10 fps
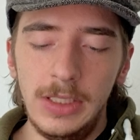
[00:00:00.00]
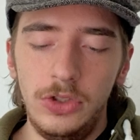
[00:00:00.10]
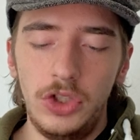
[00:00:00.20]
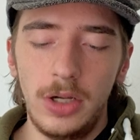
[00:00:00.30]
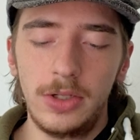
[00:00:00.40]

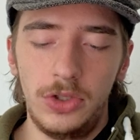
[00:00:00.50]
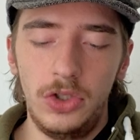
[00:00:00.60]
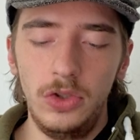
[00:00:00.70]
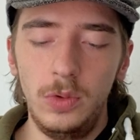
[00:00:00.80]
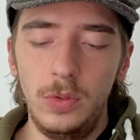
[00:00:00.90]
Junk,
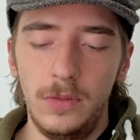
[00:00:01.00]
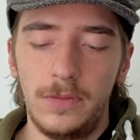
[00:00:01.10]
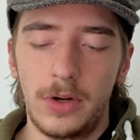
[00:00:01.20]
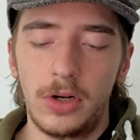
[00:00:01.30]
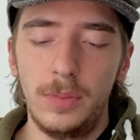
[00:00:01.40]
2.
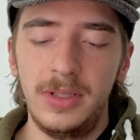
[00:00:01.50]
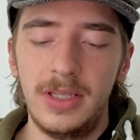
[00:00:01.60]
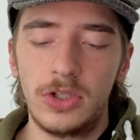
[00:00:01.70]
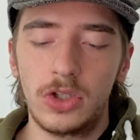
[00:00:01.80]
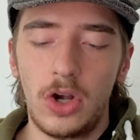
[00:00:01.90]
Verb,
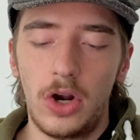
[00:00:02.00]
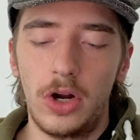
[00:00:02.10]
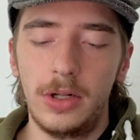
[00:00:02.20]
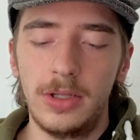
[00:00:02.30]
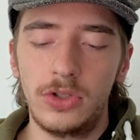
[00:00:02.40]

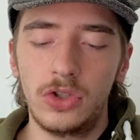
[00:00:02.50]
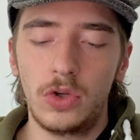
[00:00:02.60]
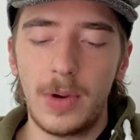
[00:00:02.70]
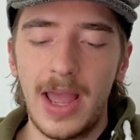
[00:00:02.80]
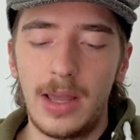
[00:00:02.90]
discard,
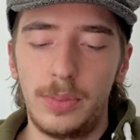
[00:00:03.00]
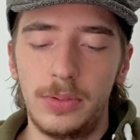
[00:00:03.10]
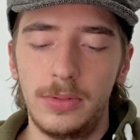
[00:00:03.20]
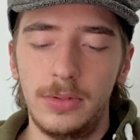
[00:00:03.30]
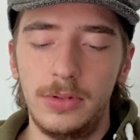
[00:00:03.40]
scrap.
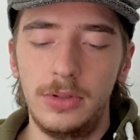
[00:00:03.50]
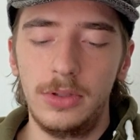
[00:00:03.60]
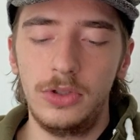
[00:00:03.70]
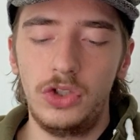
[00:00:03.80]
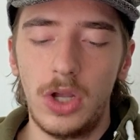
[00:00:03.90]

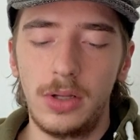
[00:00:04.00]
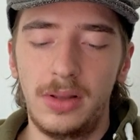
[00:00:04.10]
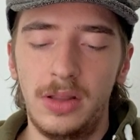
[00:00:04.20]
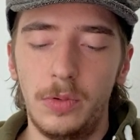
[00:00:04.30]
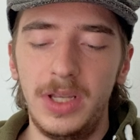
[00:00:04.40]

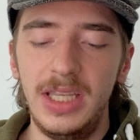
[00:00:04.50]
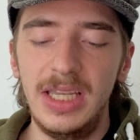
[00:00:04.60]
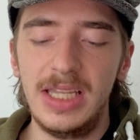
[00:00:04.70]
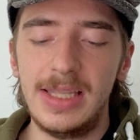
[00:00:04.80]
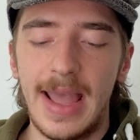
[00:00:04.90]
Junk,
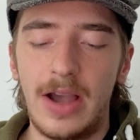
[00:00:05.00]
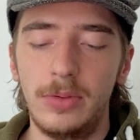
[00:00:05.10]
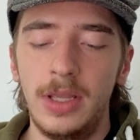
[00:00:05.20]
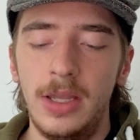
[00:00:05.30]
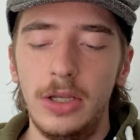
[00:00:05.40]
3.
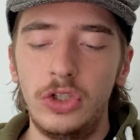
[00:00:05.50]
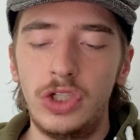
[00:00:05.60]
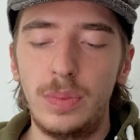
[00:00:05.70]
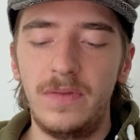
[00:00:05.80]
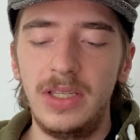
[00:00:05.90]
Noun, a
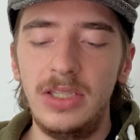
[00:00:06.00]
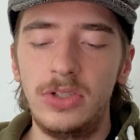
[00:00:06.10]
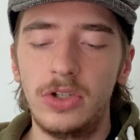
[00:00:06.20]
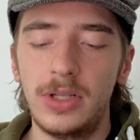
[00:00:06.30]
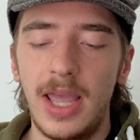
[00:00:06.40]
ship of
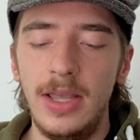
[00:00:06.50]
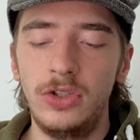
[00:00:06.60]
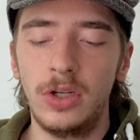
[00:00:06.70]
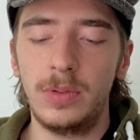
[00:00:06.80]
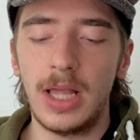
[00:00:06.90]
Eastern
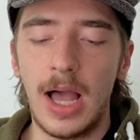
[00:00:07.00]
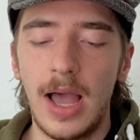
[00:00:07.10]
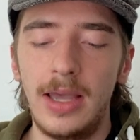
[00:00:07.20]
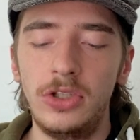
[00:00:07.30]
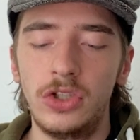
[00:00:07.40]
Asia with a
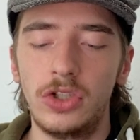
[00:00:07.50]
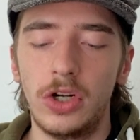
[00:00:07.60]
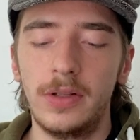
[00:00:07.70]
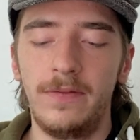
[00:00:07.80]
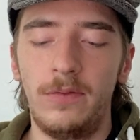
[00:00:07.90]
high
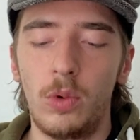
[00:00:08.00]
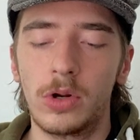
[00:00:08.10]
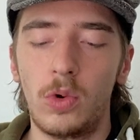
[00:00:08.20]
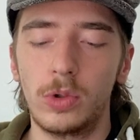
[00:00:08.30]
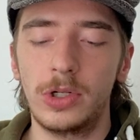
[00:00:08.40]
stern and
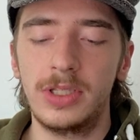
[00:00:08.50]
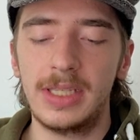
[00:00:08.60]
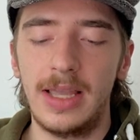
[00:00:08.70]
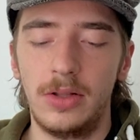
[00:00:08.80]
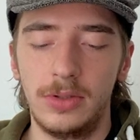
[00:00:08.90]
4-cornered
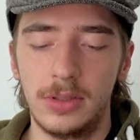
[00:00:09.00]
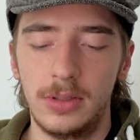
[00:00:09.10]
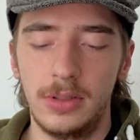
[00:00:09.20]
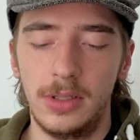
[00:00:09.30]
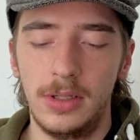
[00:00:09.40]
sails.
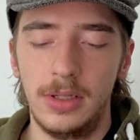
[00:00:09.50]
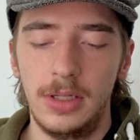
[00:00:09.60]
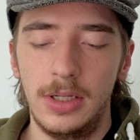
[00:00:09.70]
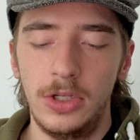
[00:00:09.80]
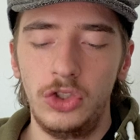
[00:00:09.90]

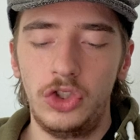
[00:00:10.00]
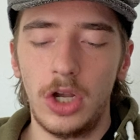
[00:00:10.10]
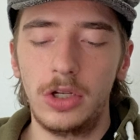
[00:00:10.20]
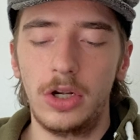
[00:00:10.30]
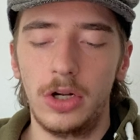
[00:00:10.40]

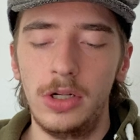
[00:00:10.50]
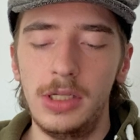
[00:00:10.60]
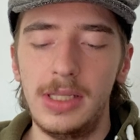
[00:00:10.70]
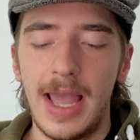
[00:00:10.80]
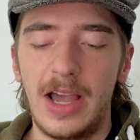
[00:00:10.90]
Junker,
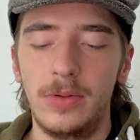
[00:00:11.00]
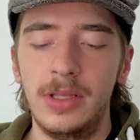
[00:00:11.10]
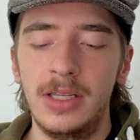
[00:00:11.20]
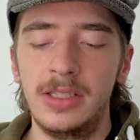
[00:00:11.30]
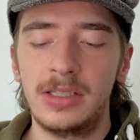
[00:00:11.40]

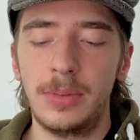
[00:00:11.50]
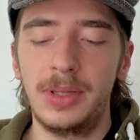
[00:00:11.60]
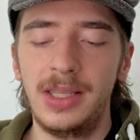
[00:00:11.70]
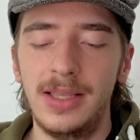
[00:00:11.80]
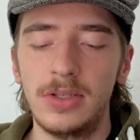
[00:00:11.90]
noun,
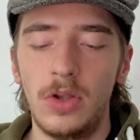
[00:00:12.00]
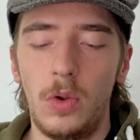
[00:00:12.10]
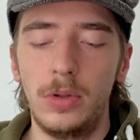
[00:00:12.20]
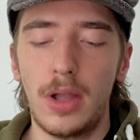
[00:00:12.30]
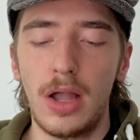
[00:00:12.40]
something as an
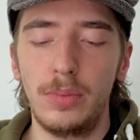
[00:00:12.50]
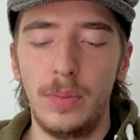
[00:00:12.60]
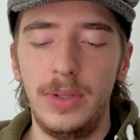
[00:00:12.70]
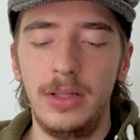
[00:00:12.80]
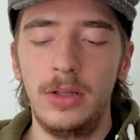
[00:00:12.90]
old
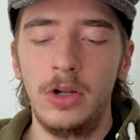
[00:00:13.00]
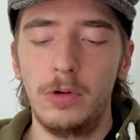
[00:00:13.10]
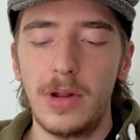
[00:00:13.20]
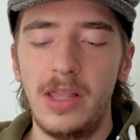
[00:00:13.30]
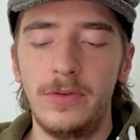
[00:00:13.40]
automobile
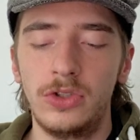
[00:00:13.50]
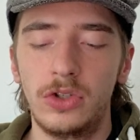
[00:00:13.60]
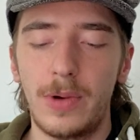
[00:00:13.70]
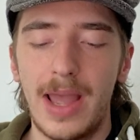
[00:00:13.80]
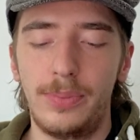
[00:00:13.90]
ready for
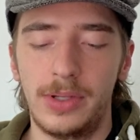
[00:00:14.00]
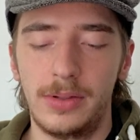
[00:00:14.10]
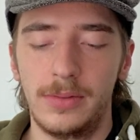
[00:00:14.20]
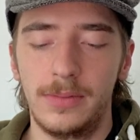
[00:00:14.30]
scrapping.